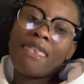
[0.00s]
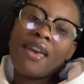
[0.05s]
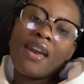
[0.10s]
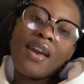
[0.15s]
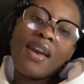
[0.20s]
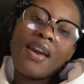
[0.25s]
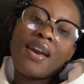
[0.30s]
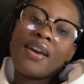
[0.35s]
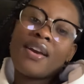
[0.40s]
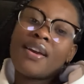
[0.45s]

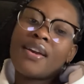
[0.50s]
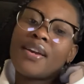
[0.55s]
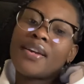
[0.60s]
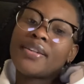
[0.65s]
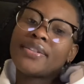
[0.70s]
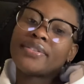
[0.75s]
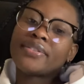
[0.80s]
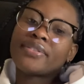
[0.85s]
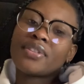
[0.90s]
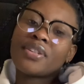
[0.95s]

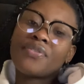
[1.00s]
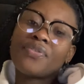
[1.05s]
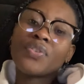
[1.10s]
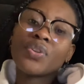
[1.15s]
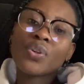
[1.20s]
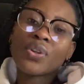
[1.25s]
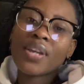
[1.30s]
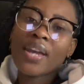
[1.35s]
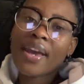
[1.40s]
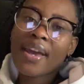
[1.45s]
And if
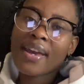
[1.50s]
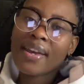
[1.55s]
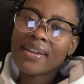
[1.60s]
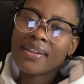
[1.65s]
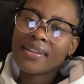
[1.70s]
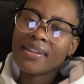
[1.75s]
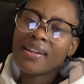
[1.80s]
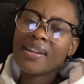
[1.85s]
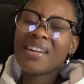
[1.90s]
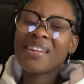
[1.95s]
you
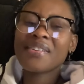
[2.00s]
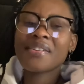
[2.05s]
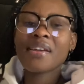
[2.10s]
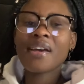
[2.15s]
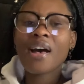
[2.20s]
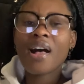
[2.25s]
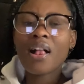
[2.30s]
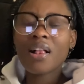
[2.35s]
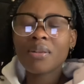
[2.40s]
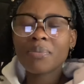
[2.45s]
can, lend a
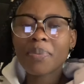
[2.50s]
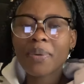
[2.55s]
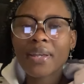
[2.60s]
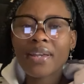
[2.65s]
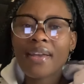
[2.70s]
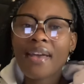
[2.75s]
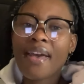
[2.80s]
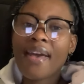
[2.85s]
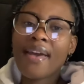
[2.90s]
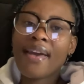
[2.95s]

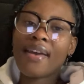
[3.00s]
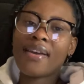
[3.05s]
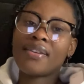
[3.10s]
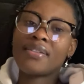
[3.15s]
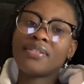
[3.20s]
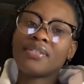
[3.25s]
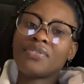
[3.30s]
helping hand.